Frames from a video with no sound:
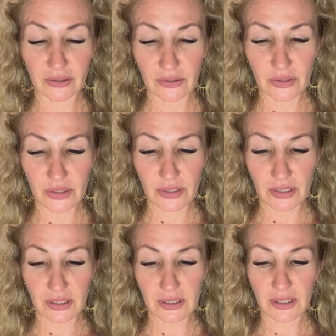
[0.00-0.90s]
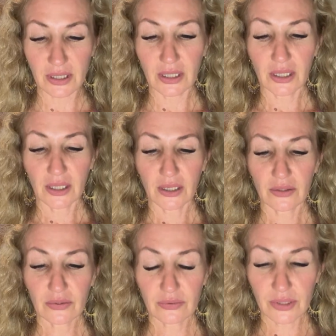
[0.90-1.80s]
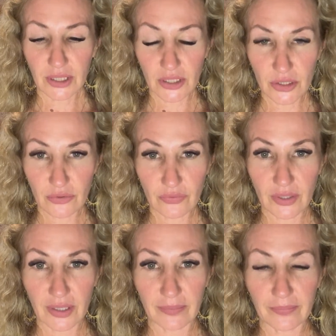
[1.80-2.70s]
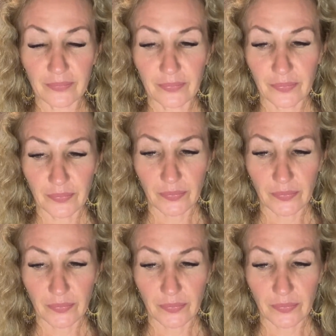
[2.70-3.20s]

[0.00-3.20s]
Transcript: consciousness, through each of them,